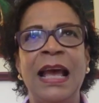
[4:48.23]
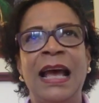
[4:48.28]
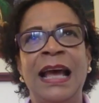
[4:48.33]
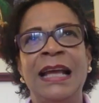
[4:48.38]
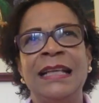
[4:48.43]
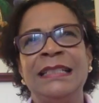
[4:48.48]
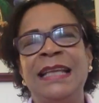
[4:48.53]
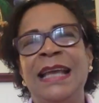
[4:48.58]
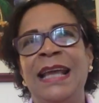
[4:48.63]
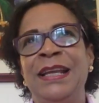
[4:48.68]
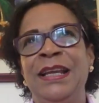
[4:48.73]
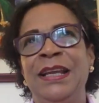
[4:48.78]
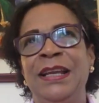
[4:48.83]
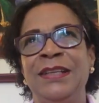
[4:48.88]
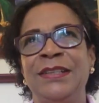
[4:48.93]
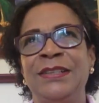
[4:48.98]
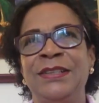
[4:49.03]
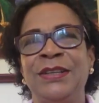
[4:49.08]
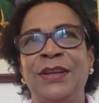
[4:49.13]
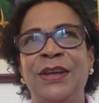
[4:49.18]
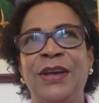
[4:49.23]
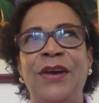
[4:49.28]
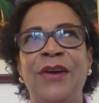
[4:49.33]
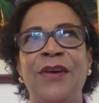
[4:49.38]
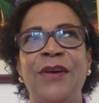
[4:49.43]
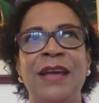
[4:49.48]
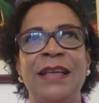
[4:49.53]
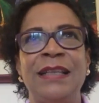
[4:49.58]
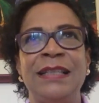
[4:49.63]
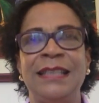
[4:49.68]
And 10 years
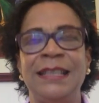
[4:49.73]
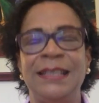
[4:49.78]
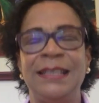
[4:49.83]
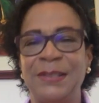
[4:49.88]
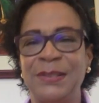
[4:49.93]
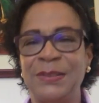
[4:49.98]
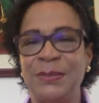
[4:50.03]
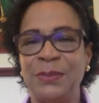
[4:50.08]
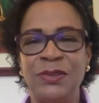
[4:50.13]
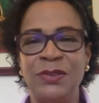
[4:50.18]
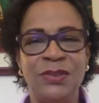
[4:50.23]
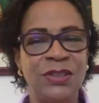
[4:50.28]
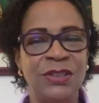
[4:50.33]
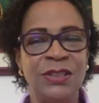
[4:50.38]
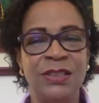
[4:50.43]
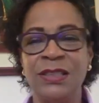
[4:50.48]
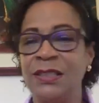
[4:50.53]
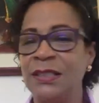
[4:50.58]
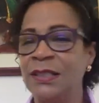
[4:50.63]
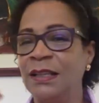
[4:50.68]
ago, aesthetics was just